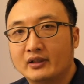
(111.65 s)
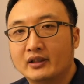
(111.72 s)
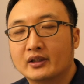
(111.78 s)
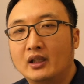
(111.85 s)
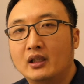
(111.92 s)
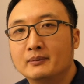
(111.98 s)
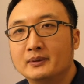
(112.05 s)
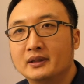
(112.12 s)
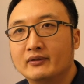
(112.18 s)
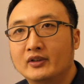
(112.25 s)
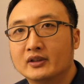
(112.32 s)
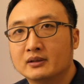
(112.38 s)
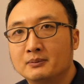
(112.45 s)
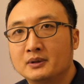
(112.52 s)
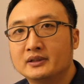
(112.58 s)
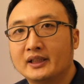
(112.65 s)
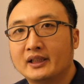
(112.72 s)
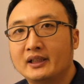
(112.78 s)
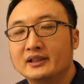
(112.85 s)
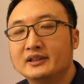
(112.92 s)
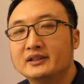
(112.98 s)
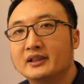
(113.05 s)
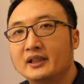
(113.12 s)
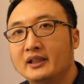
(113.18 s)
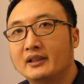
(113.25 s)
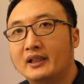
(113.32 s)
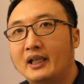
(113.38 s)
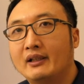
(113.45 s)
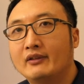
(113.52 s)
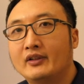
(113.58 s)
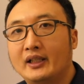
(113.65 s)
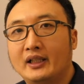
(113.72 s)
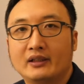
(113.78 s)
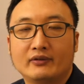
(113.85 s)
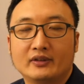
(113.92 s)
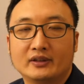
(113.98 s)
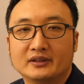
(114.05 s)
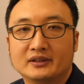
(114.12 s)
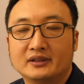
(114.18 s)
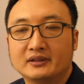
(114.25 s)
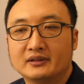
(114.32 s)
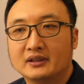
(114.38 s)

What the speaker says: very common for the music listening hi-fi headphones.